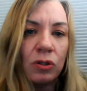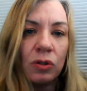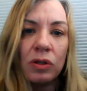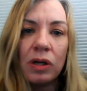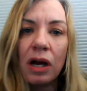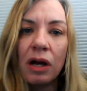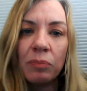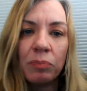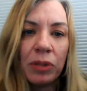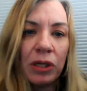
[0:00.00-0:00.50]
do
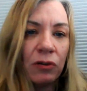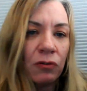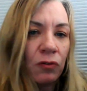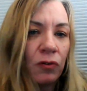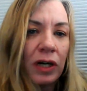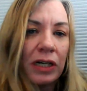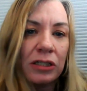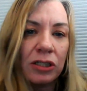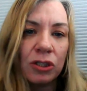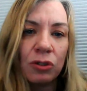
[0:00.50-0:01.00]
not be
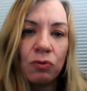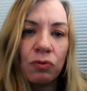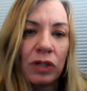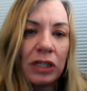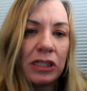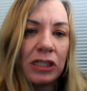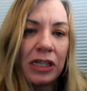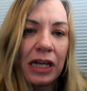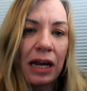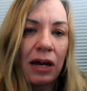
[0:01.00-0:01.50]
afraid to
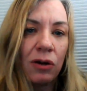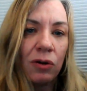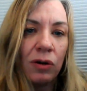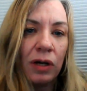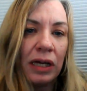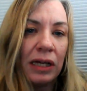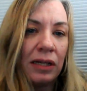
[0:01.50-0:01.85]
reach out.